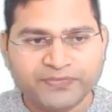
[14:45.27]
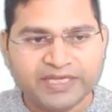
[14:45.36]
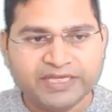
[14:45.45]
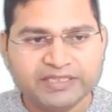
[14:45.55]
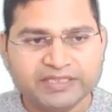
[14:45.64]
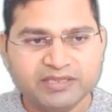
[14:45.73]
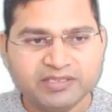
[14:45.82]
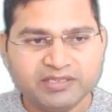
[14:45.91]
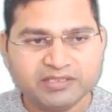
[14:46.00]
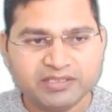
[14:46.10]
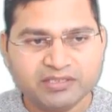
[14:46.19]
and then there
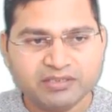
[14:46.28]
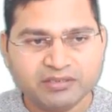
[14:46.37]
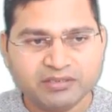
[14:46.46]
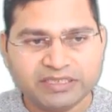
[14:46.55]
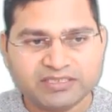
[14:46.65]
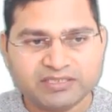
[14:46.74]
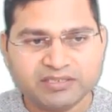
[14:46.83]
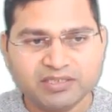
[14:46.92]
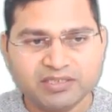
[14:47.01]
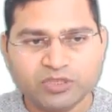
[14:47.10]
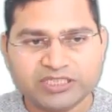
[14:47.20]
is a
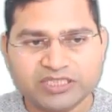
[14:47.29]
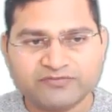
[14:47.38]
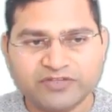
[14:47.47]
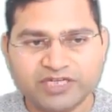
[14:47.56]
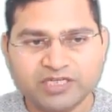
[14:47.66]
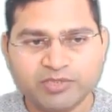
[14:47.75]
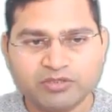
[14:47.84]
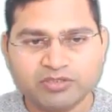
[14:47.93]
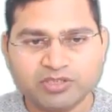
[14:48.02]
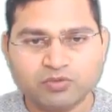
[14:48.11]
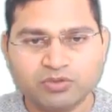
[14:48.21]
assert which has failed
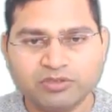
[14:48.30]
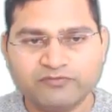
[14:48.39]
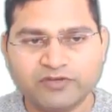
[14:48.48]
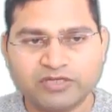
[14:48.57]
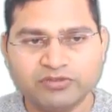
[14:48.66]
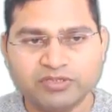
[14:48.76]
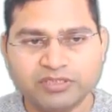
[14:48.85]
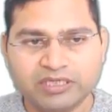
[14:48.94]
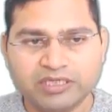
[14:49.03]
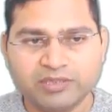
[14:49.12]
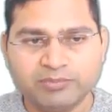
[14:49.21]
because it couldn't found
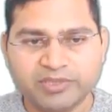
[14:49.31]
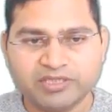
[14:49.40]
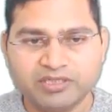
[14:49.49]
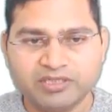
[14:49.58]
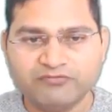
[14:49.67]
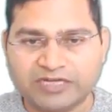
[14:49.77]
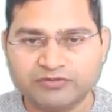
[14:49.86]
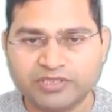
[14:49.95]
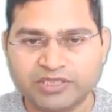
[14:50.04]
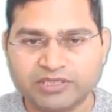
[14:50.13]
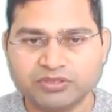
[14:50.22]
any particular value
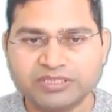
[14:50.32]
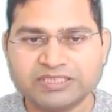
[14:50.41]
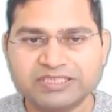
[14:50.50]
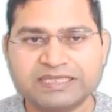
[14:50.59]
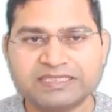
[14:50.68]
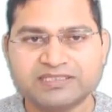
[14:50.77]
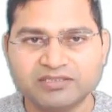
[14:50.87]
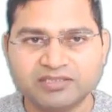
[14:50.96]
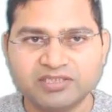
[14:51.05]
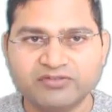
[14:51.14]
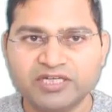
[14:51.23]
there. So this is
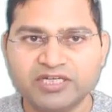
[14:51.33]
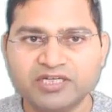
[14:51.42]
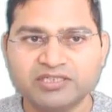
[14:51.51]
assertion failure.